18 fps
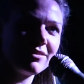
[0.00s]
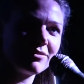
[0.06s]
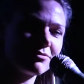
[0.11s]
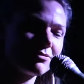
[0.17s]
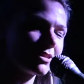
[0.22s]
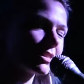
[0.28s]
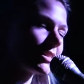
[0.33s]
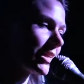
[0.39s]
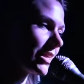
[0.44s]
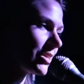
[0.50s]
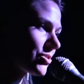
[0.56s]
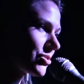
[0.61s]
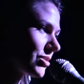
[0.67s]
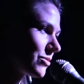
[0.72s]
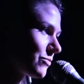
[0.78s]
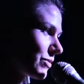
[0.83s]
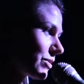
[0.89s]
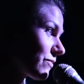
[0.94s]

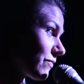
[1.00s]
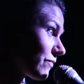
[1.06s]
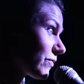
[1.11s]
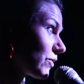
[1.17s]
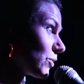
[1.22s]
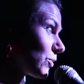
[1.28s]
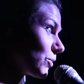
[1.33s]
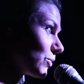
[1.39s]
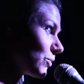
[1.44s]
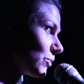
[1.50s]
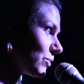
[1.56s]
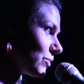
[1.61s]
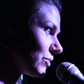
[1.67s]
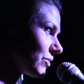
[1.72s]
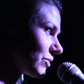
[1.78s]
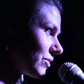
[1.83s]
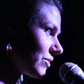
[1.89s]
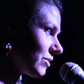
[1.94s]
relation with
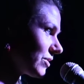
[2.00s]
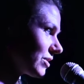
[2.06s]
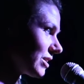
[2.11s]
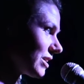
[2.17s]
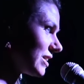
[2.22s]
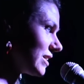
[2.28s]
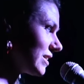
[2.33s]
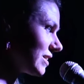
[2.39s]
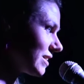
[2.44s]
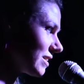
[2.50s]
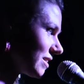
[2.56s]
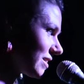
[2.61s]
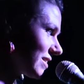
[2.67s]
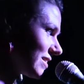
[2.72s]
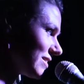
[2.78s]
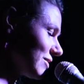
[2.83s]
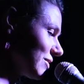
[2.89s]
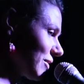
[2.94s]
food, uh,
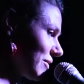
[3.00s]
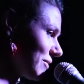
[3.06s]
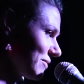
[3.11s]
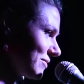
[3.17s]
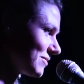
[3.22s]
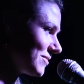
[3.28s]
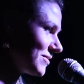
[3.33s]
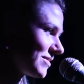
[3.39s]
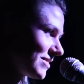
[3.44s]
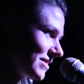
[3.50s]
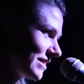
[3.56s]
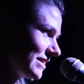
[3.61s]
eating, you know.